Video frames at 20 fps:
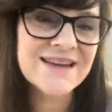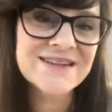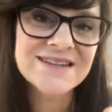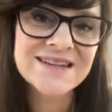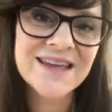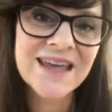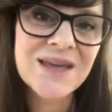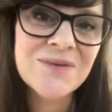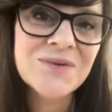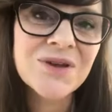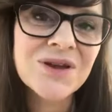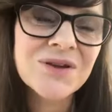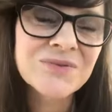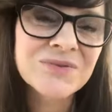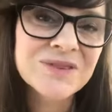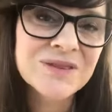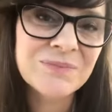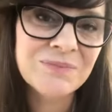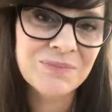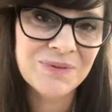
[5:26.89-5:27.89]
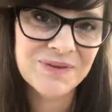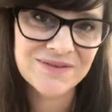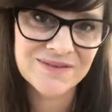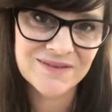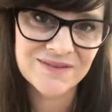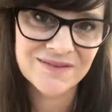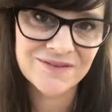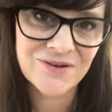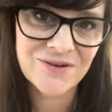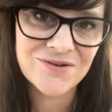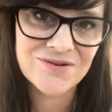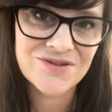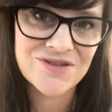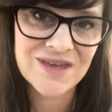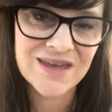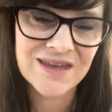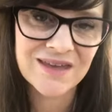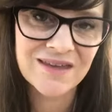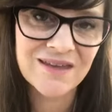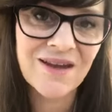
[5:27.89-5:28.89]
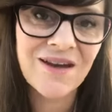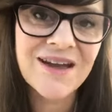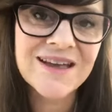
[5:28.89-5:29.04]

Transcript: and to keep going with the business coaching